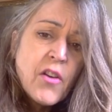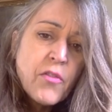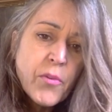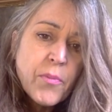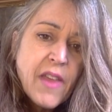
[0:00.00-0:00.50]

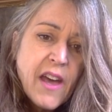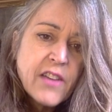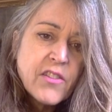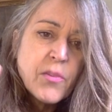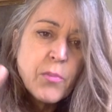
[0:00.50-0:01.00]
from
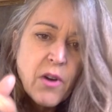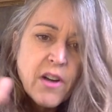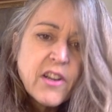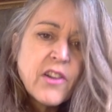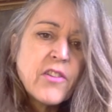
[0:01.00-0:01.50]
that to
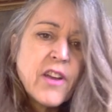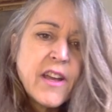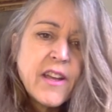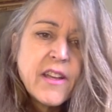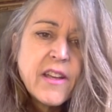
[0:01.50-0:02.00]

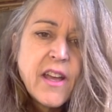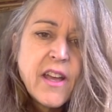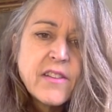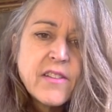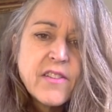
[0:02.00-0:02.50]
Poincare
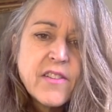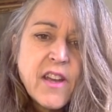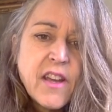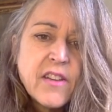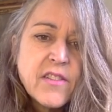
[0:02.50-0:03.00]
and
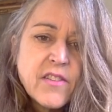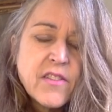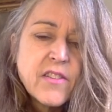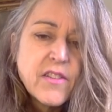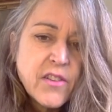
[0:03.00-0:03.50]

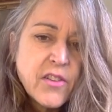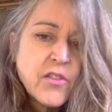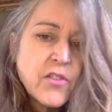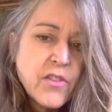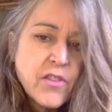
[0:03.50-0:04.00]
science. You
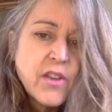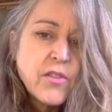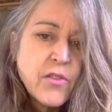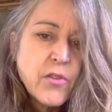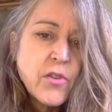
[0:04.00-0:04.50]
know,
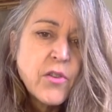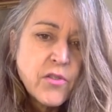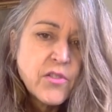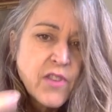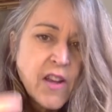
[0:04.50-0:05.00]

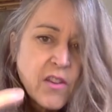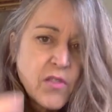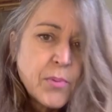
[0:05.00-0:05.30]
science